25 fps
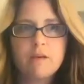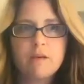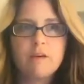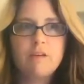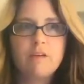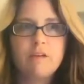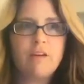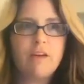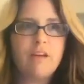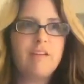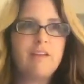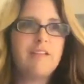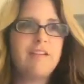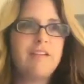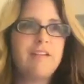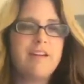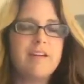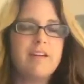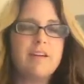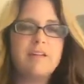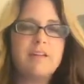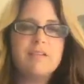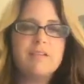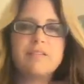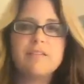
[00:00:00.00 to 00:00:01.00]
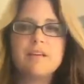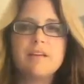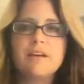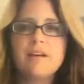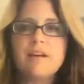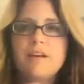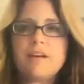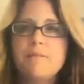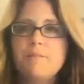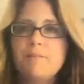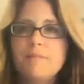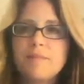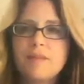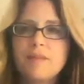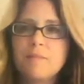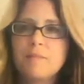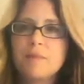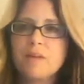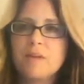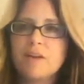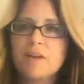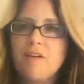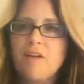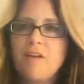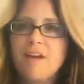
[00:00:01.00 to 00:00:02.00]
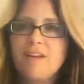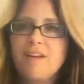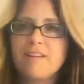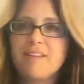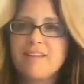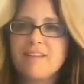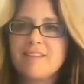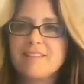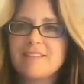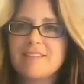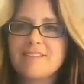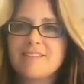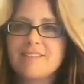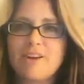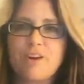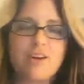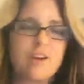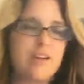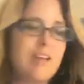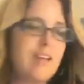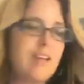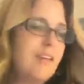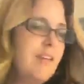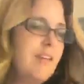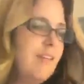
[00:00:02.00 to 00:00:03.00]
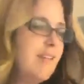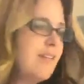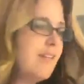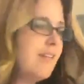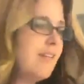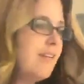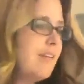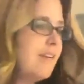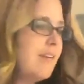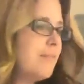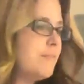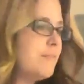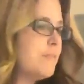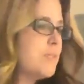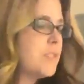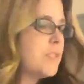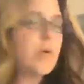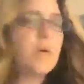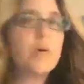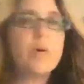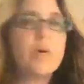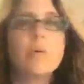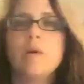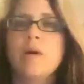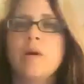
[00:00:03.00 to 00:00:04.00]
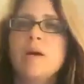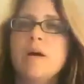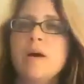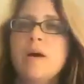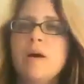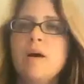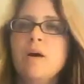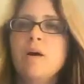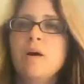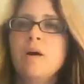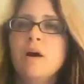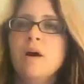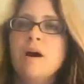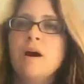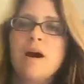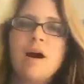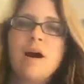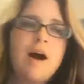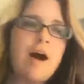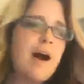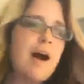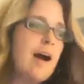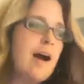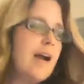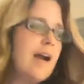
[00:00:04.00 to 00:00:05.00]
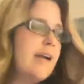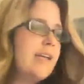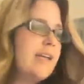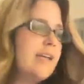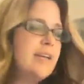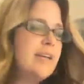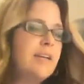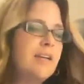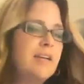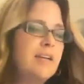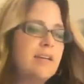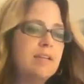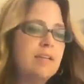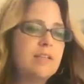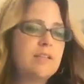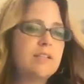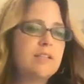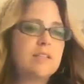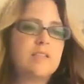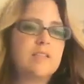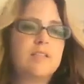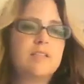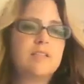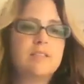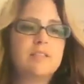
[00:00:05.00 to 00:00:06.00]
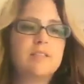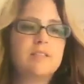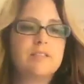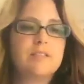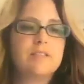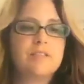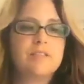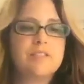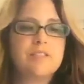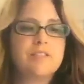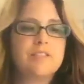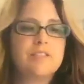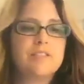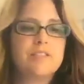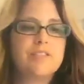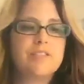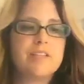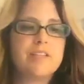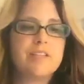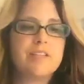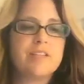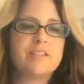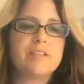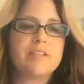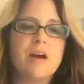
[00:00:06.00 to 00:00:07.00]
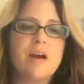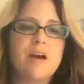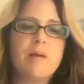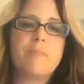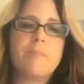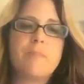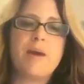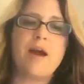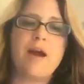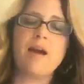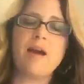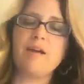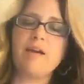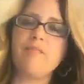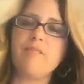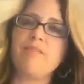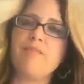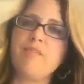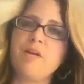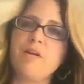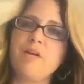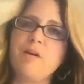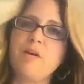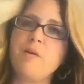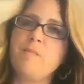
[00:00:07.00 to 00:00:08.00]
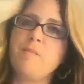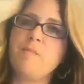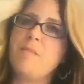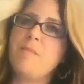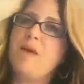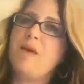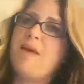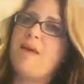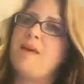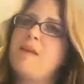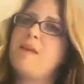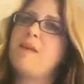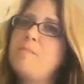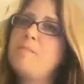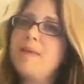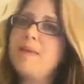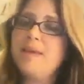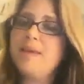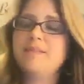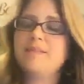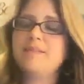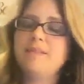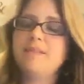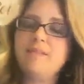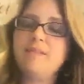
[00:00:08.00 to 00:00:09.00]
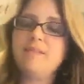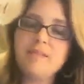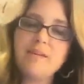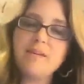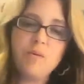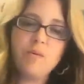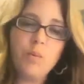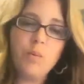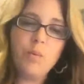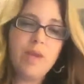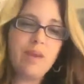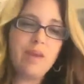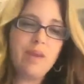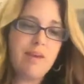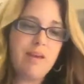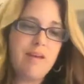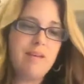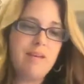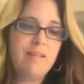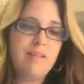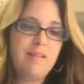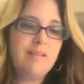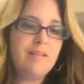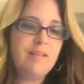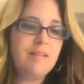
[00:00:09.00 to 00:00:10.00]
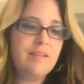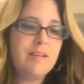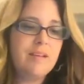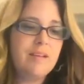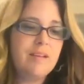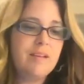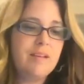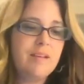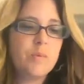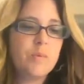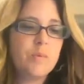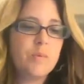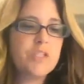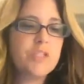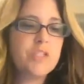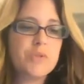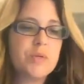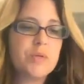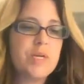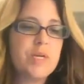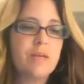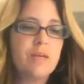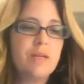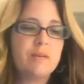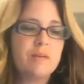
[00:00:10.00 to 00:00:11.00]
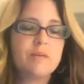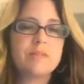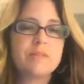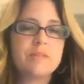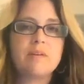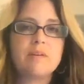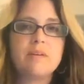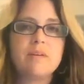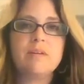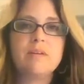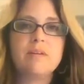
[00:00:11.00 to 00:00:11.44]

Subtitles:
Okay, you guys, I'm going to go ahead and get started. So I just got back from an amazing weekend retreat. It was